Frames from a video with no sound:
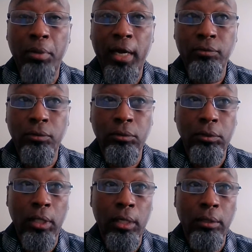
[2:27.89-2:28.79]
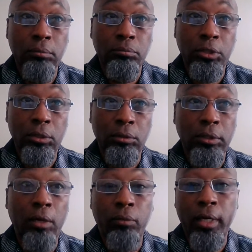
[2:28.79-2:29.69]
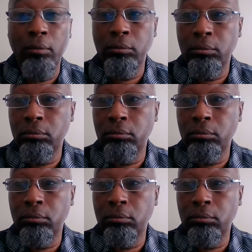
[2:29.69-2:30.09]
passenger side, because that way I was